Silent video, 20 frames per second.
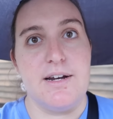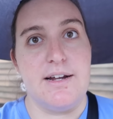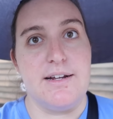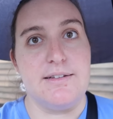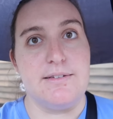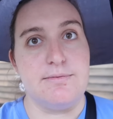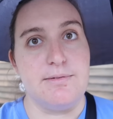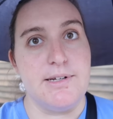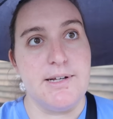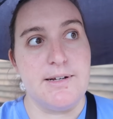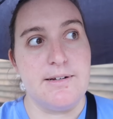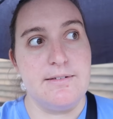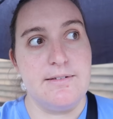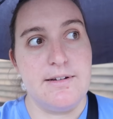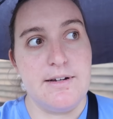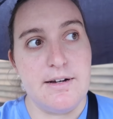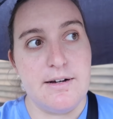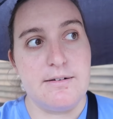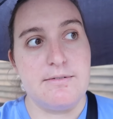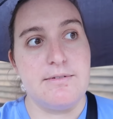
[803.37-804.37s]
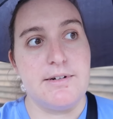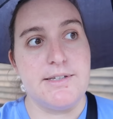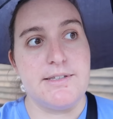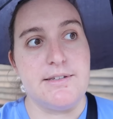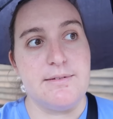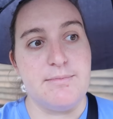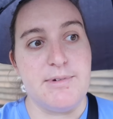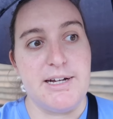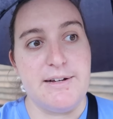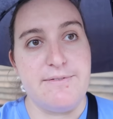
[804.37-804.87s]
Nights we all know
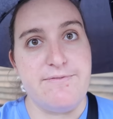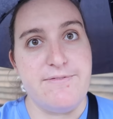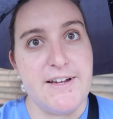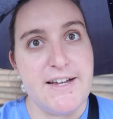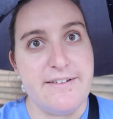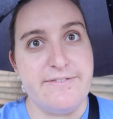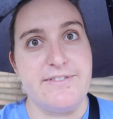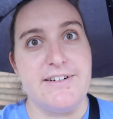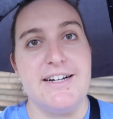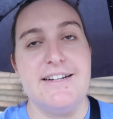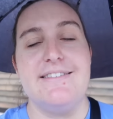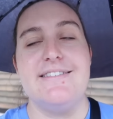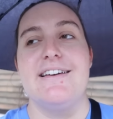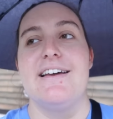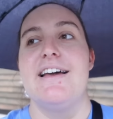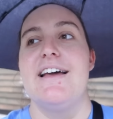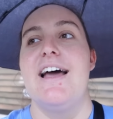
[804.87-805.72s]
wasn't my favorite.